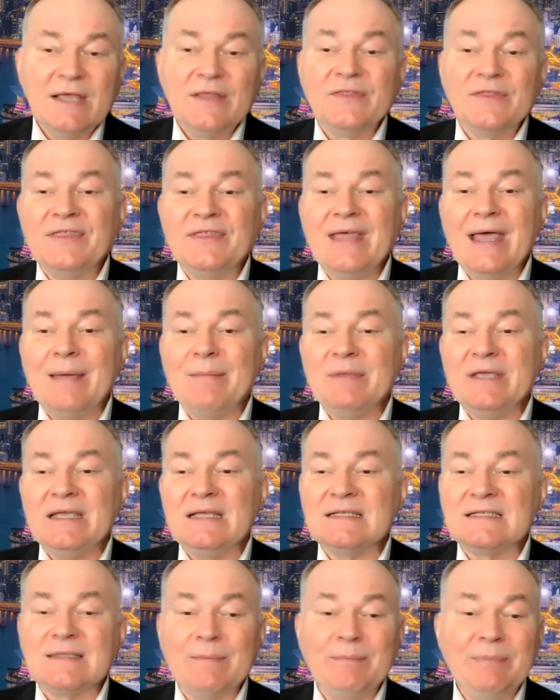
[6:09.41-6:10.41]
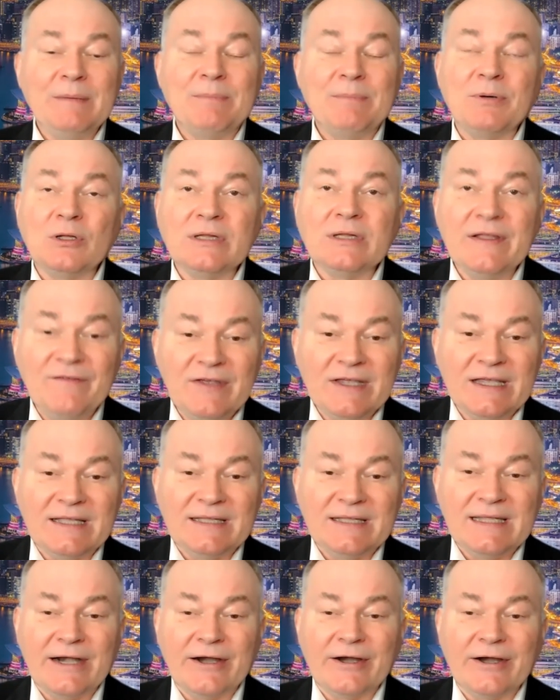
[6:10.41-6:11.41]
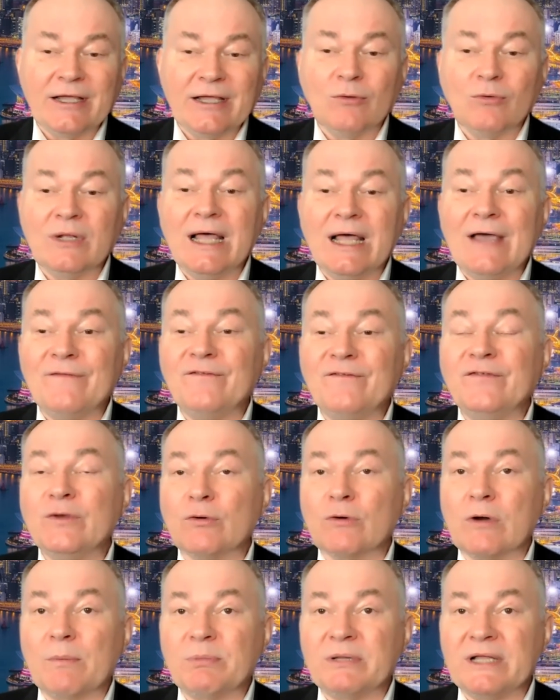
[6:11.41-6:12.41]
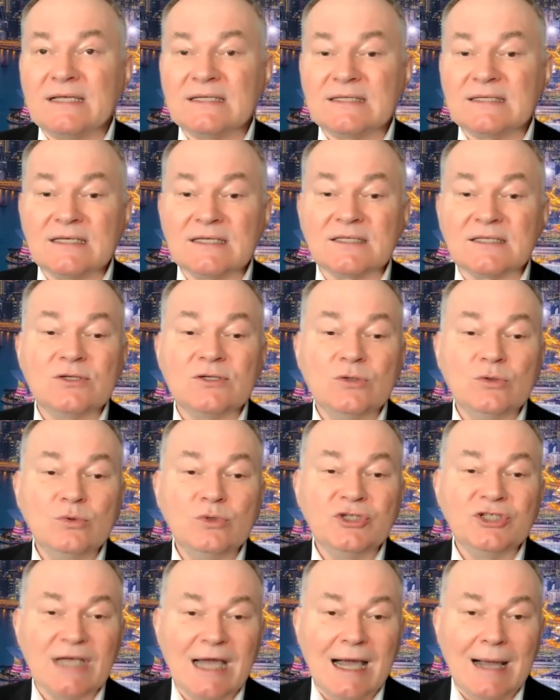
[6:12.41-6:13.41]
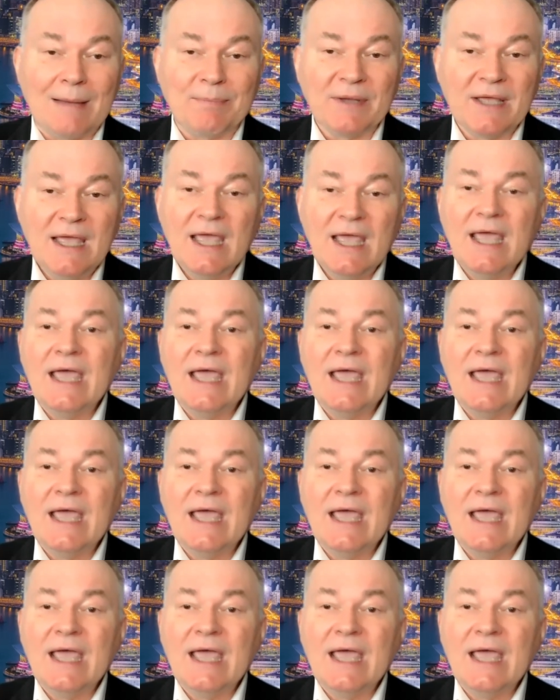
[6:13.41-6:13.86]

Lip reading: then that means the people living in that area will have fewer places to shop.